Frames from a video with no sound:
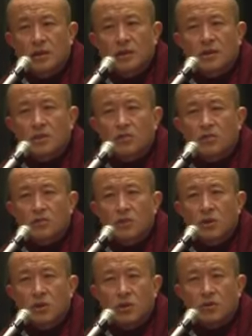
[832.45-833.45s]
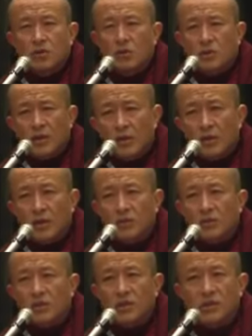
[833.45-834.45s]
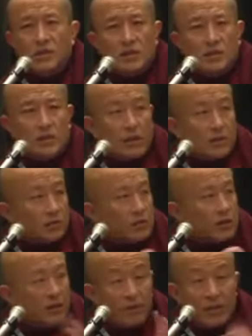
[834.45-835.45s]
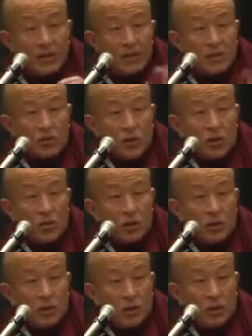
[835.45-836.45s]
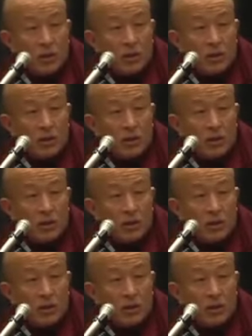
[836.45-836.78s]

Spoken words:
Teach could, right now teach is like somebody talking,